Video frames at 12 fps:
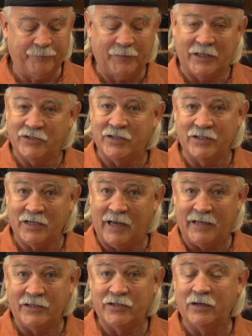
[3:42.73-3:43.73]
Its
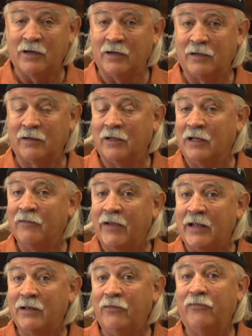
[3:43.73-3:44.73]
designs are
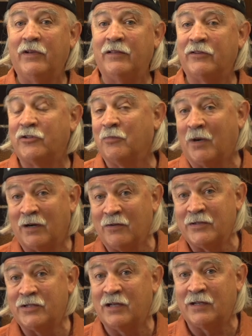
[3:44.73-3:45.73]
innovative and they're tomorrow
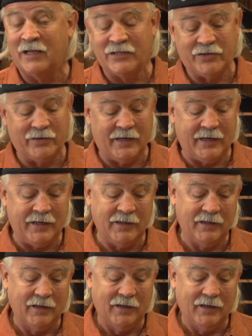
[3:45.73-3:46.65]
instead of yesterday.